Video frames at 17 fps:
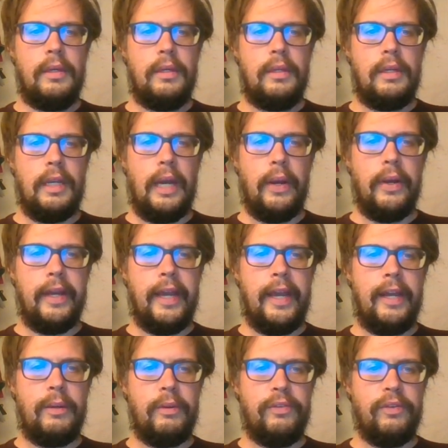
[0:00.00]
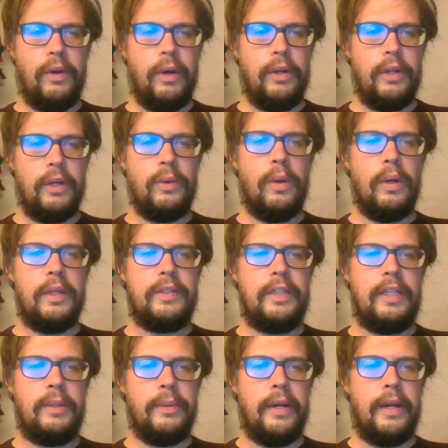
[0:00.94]
Now again, we've got an
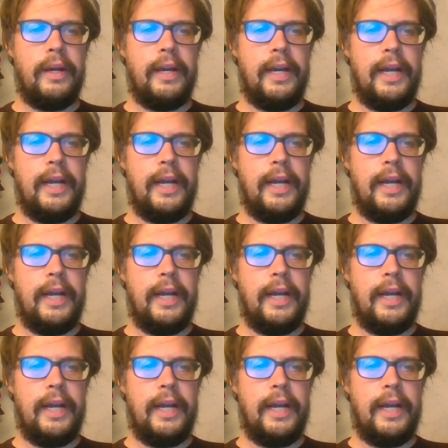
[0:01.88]
equality where